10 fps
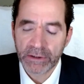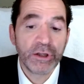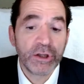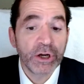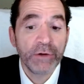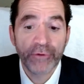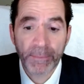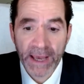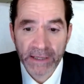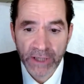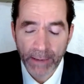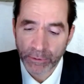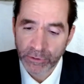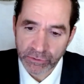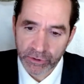to confirm
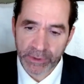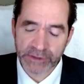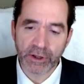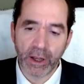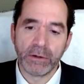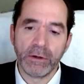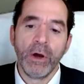Alzheimer's? There is none.